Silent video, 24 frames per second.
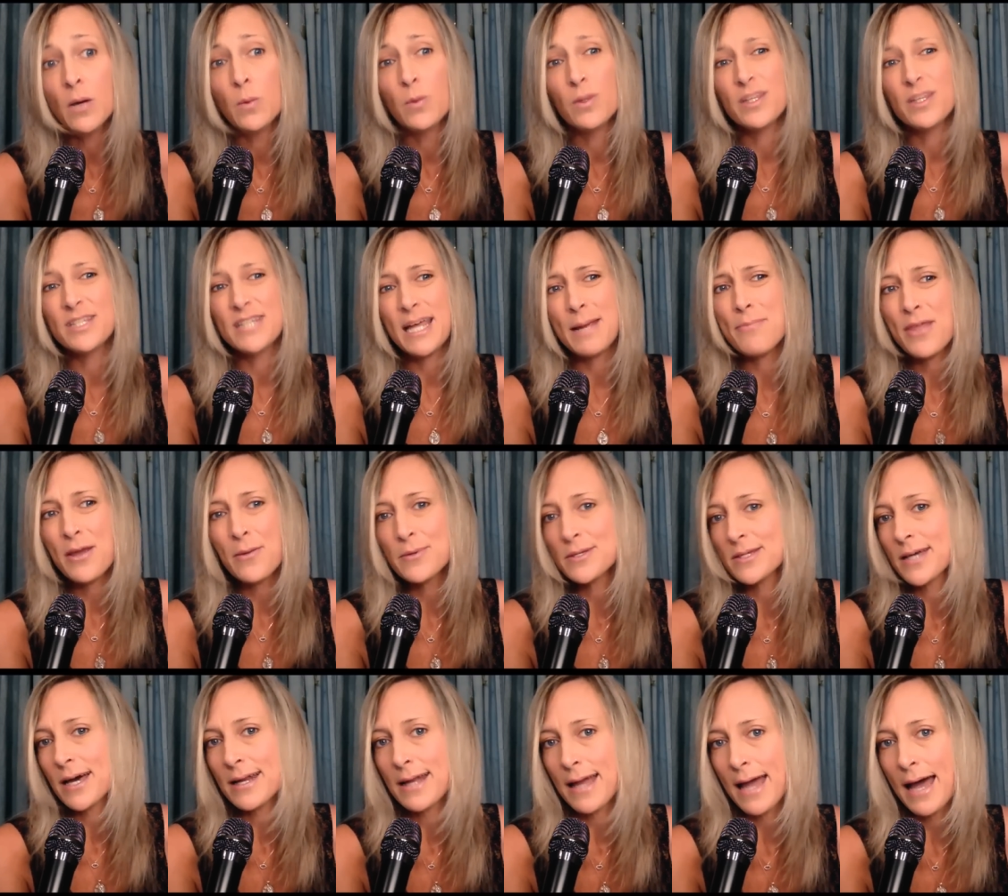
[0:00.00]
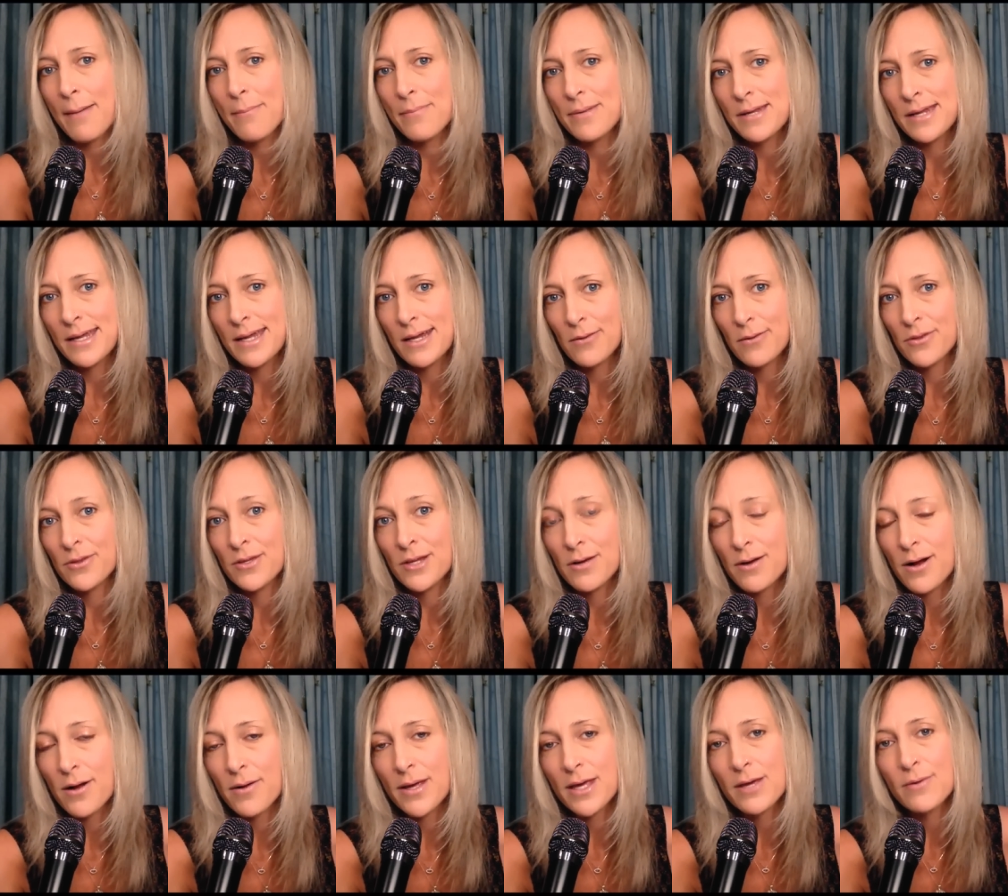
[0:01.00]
Well, the same thing was kind of happening here with Nero.